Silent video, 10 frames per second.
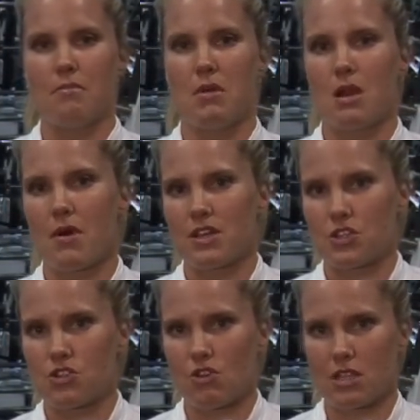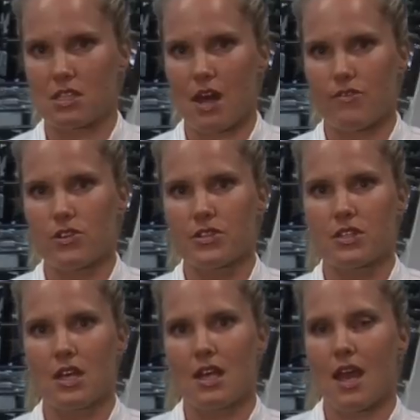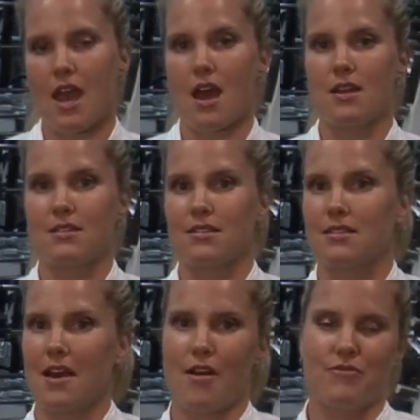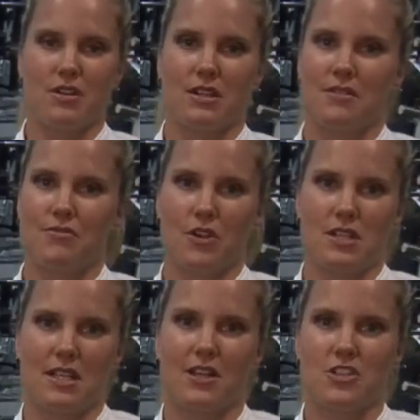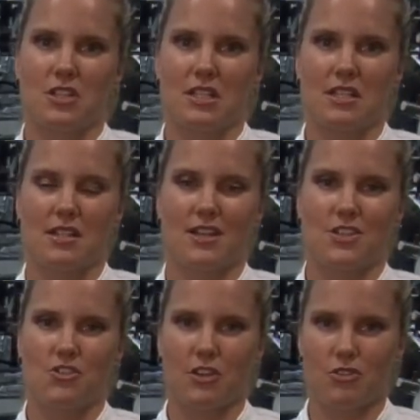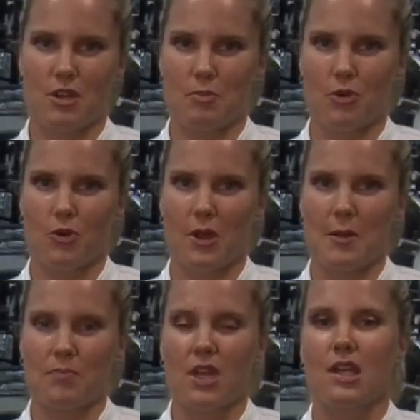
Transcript: minimize stress levels, and have a very intelligently designed strength training program.